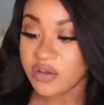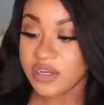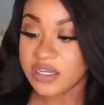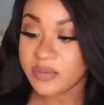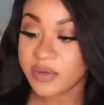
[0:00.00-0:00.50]
you
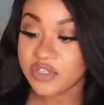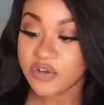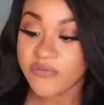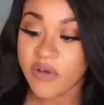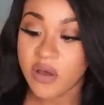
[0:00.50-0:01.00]
need to put
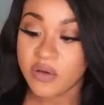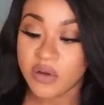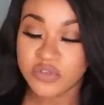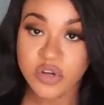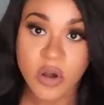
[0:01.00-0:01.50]
your phone
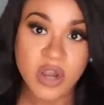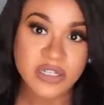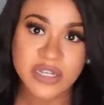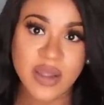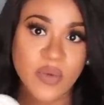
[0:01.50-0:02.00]
on
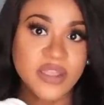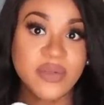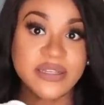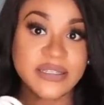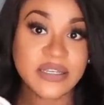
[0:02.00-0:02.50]
charge and that way you
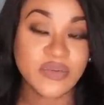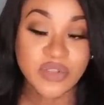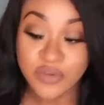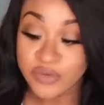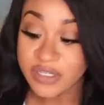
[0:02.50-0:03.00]
can still
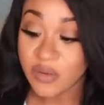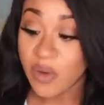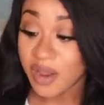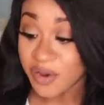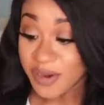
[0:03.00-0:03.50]
use it
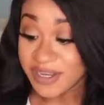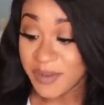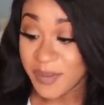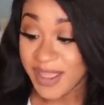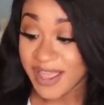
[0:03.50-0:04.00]
while you're in
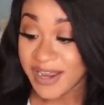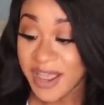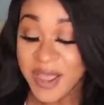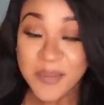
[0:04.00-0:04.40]
the bed.